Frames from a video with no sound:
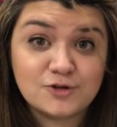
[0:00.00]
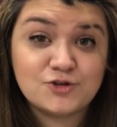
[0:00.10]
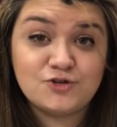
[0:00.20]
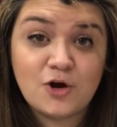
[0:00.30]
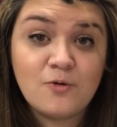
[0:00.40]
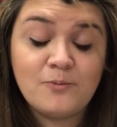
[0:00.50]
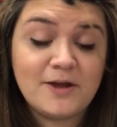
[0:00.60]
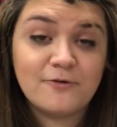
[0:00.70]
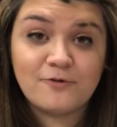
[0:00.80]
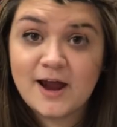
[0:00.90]
So don't be
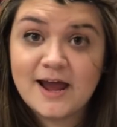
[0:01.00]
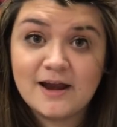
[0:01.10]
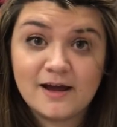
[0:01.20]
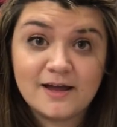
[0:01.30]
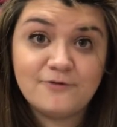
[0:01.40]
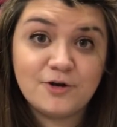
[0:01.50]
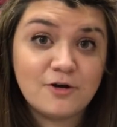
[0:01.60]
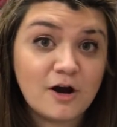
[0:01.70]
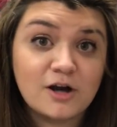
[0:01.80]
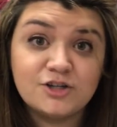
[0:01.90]
afraid if you
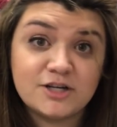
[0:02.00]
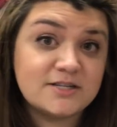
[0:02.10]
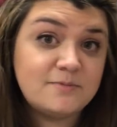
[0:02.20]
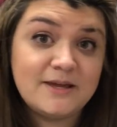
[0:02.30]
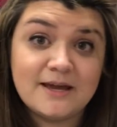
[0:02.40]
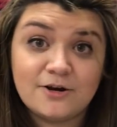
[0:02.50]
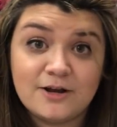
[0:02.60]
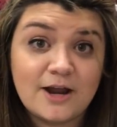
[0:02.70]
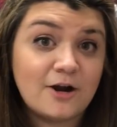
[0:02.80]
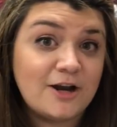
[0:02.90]
are just a beginner
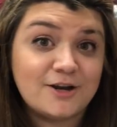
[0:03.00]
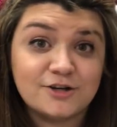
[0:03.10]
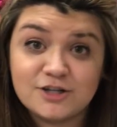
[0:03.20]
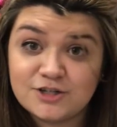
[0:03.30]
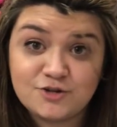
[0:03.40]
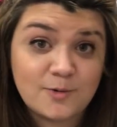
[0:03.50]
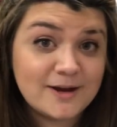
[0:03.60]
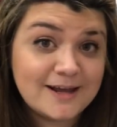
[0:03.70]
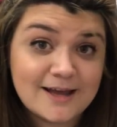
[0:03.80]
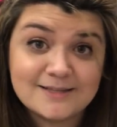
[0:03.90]
knitter and you're just
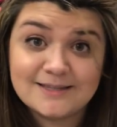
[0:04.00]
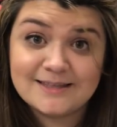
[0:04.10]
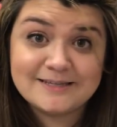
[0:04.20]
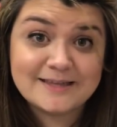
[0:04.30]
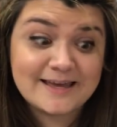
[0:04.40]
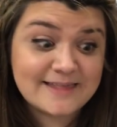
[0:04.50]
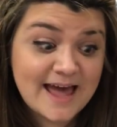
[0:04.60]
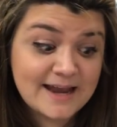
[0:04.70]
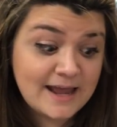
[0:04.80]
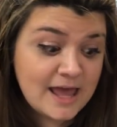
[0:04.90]
joining us and things like
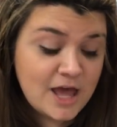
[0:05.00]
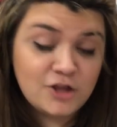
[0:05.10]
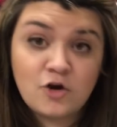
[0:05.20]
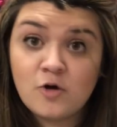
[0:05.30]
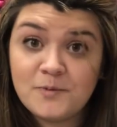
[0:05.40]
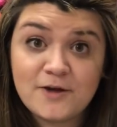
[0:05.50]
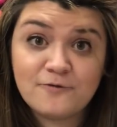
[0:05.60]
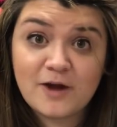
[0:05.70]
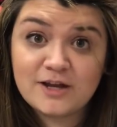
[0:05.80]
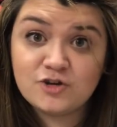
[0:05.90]
that. Don't be
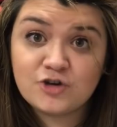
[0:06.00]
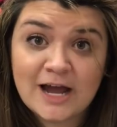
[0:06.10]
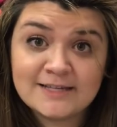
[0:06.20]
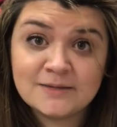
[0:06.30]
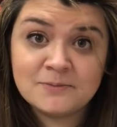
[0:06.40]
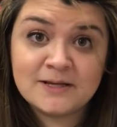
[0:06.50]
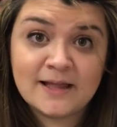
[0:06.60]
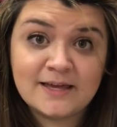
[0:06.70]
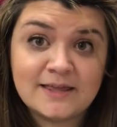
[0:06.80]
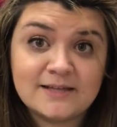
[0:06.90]
afraid to try something
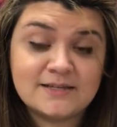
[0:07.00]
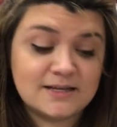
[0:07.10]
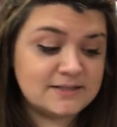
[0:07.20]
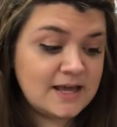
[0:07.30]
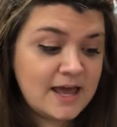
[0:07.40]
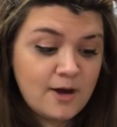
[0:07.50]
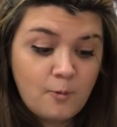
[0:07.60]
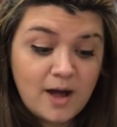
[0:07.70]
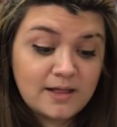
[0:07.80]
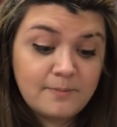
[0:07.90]
like this, because
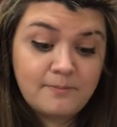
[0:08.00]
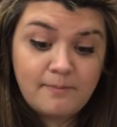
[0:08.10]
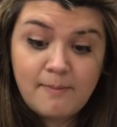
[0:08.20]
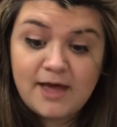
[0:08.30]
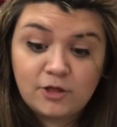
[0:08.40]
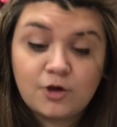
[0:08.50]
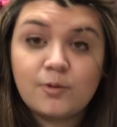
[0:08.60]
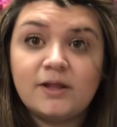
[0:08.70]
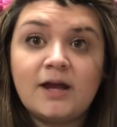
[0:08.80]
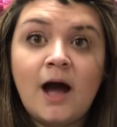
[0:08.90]
while it may look
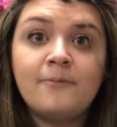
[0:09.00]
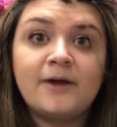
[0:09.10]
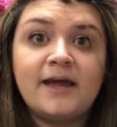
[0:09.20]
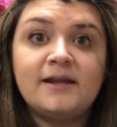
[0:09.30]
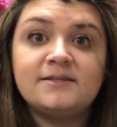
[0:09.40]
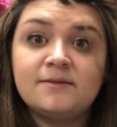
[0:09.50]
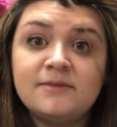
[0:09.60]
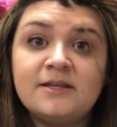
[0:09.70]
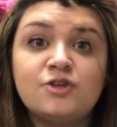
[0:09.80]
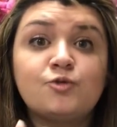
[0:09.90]
really complicated, it's
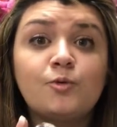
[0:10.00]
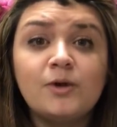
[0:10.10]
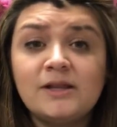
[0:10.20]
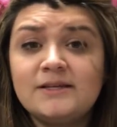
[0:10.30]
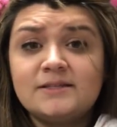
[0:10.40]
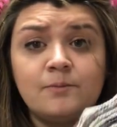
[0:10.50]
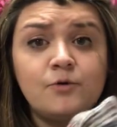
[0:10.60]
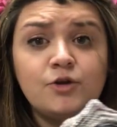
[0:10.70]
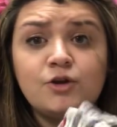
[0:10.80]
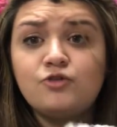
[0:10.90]
something that's really
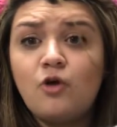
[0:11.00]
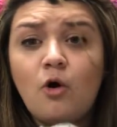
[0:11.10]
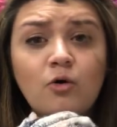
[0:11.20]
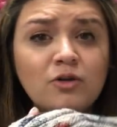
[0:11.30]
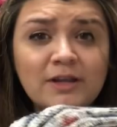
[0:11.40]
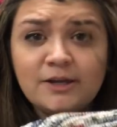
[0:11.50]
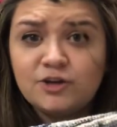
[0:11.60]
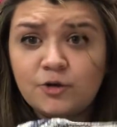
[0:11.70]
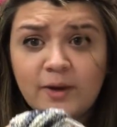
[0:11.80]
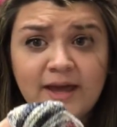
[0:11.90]
simple. You can totally
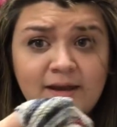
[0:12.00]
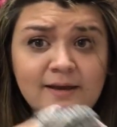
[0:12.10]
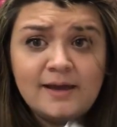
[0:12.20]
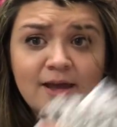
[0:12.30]
do it.